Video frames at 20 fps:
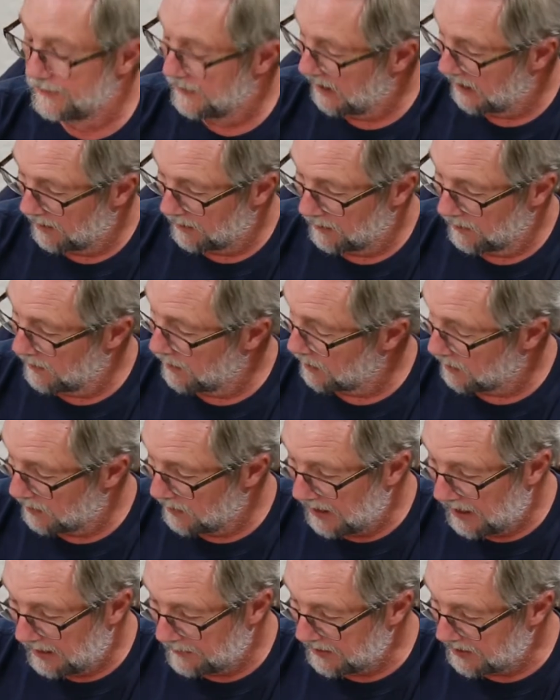our local
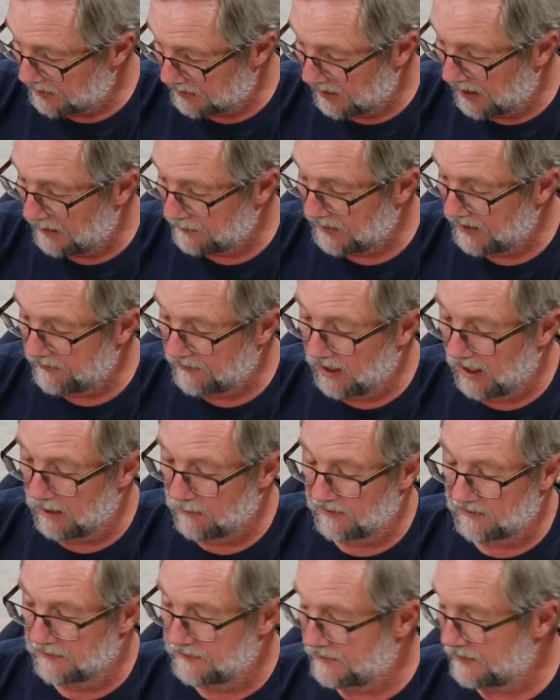hobby shop, they've got
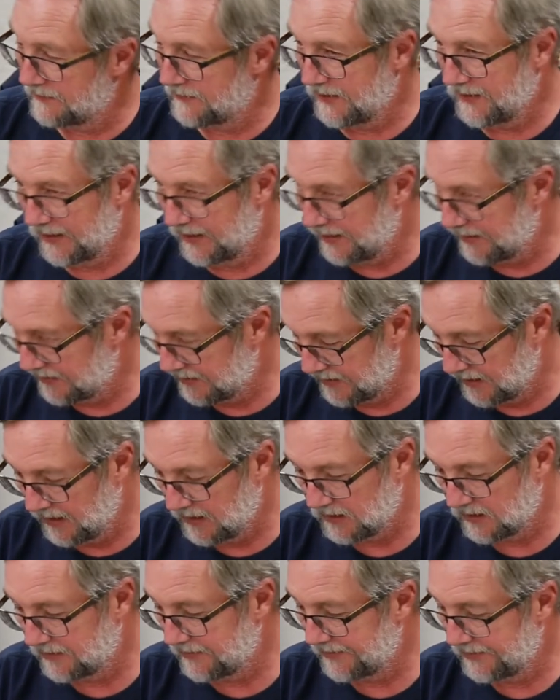them for 59
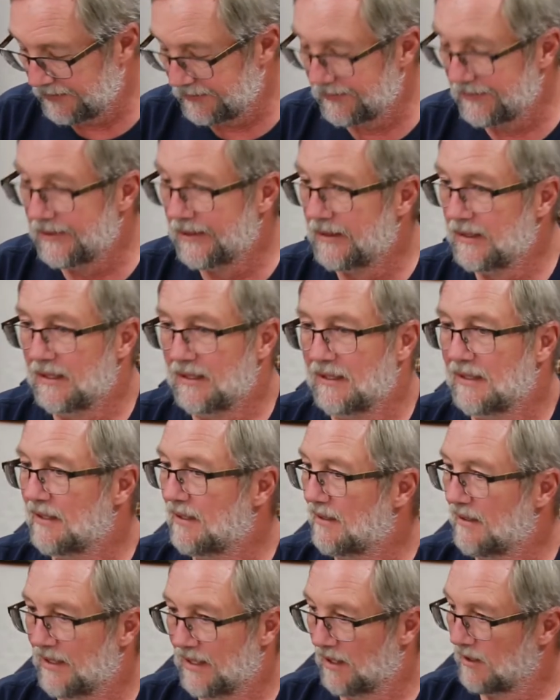cents,
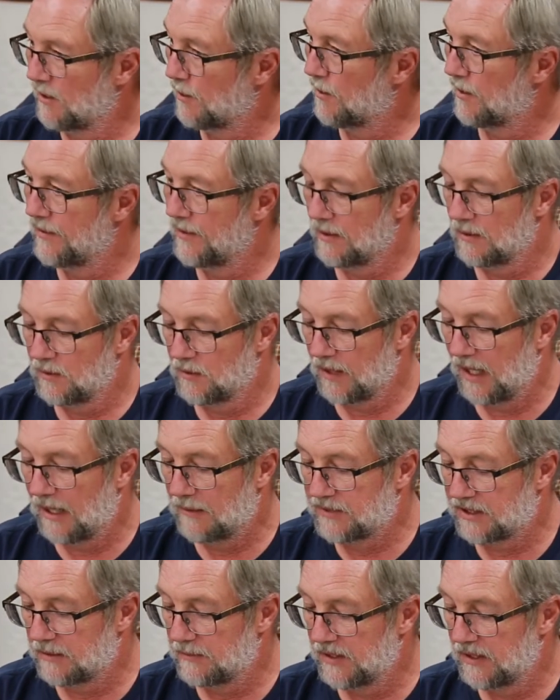and I'll go in there and
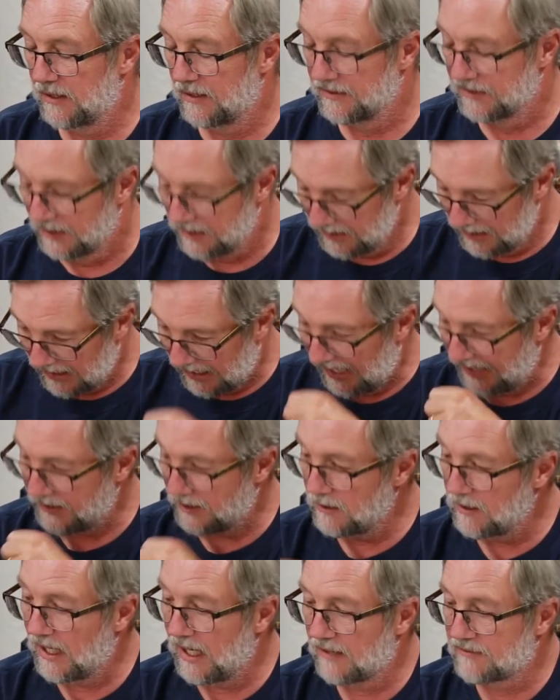grab some of those. I
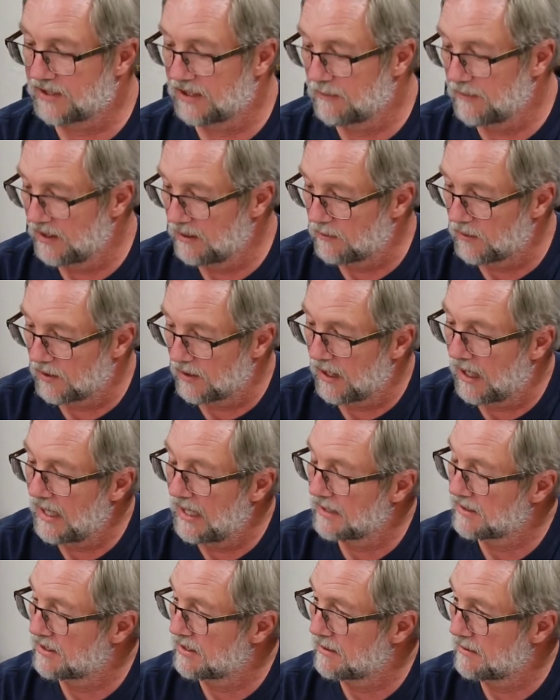do have some of the more
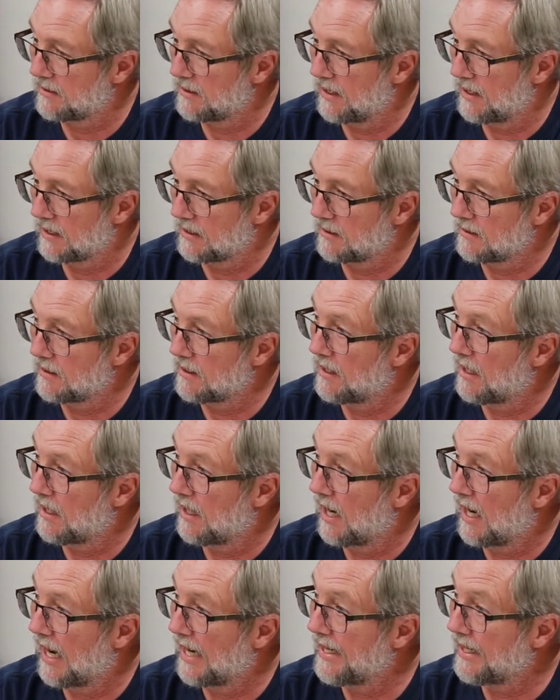
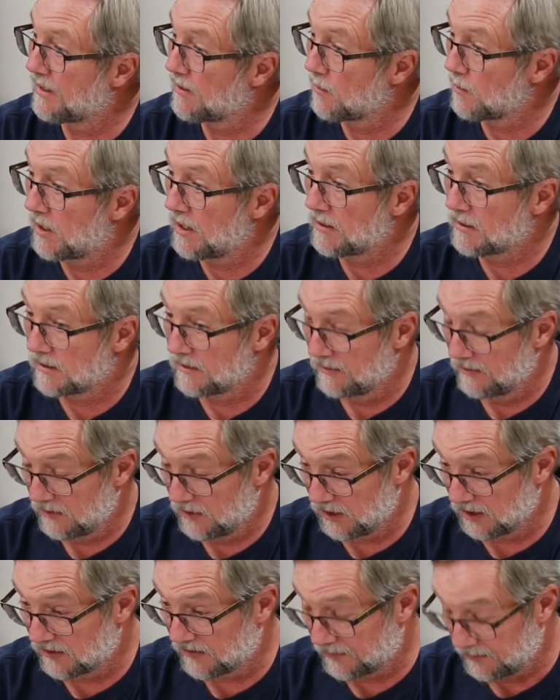high-end ones.
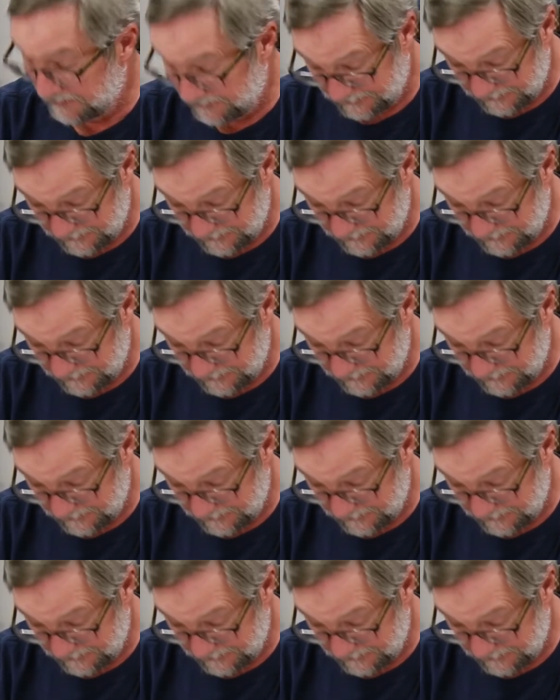Just